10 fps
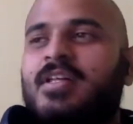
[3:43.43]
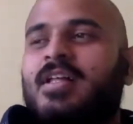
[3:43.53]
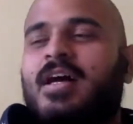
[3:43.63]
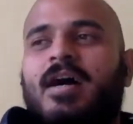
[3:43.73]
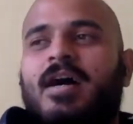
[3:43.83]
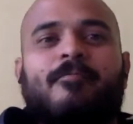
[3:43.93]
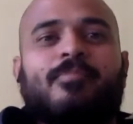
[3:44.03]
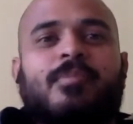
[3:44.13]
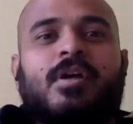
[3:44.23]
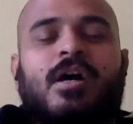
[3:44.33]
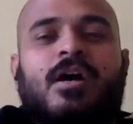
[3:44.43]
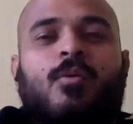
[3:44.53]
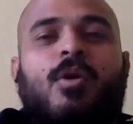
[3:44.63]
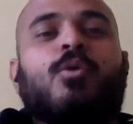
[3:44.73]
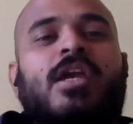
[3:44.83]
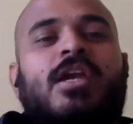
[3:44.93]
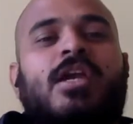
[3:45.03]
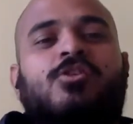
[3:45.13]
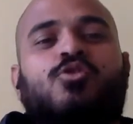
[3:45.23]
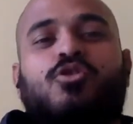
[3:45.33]
When we
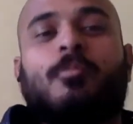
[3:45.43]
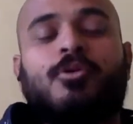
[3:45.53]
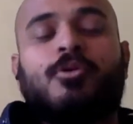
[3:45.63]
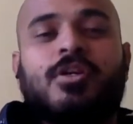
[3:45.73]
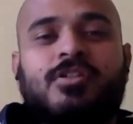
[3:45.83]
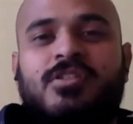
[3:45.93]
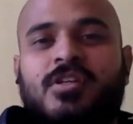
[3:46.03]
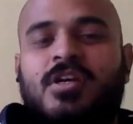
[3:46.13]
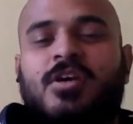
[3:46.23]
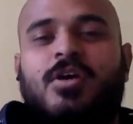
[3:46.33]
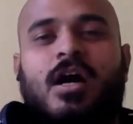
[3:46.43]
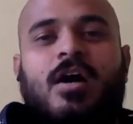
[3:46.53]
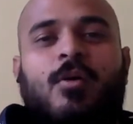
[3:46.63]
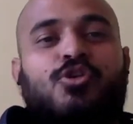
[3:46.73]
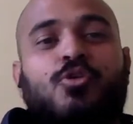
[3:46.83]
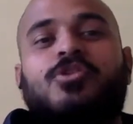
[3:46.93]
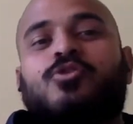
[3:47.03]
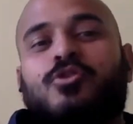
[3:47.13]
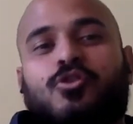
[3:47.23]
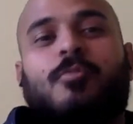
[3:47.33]
talk to computers, when humans talk
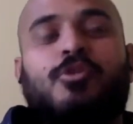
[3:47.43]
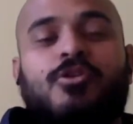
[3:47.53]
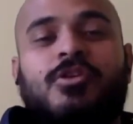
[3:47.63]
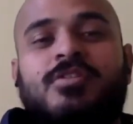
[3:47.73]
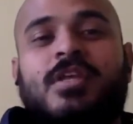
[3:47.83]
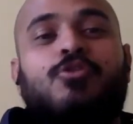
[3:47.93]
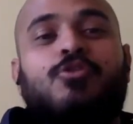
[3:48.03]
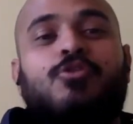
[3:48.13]
to computers, they use